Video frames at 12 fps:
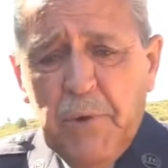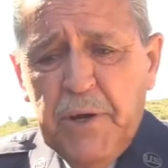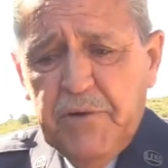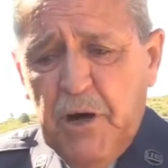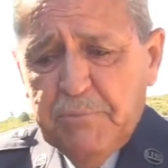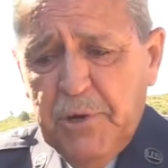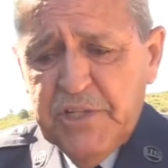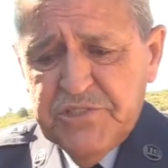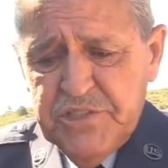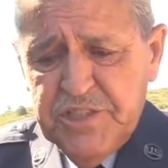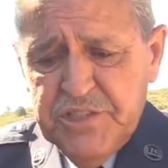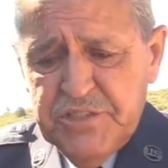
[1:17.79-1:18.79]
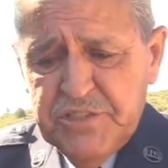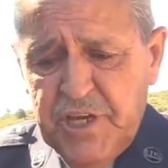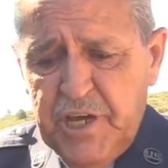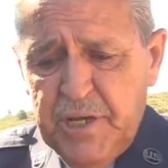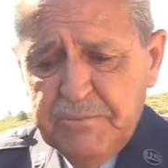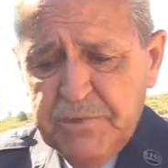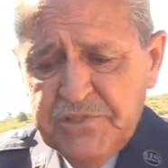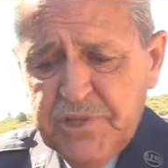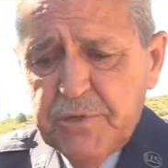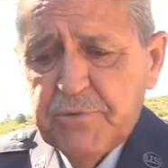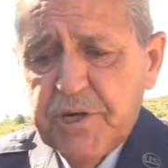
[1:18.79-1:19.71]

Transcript: one of our presidents got up and said,